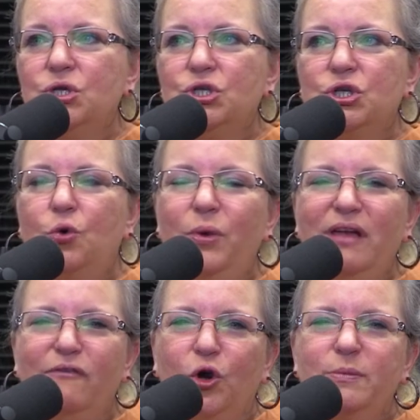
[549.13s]
So weak
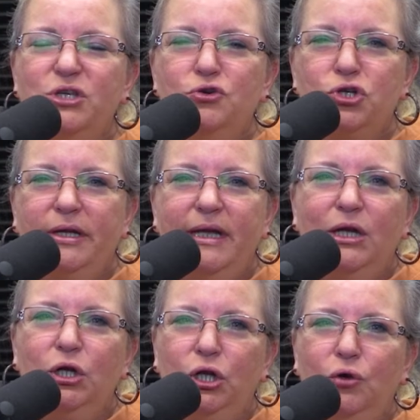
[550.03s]
verbs usually
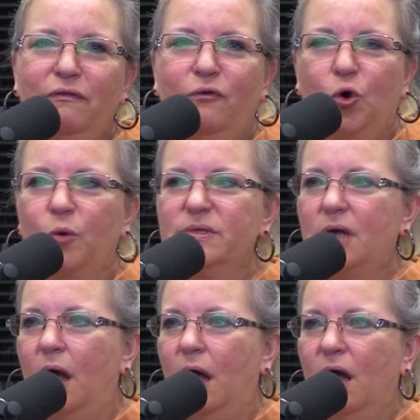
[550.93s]
include forms
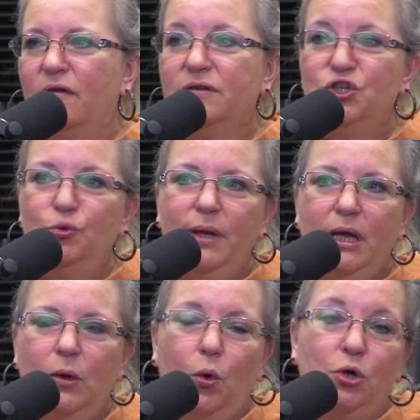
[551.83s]
of to
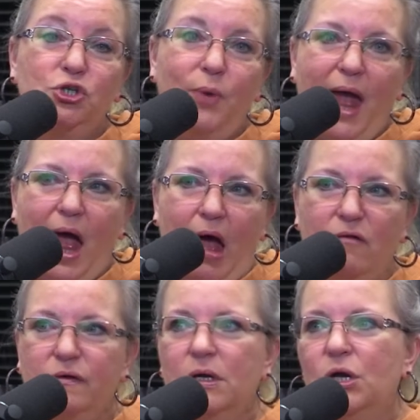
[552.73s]
be or to have.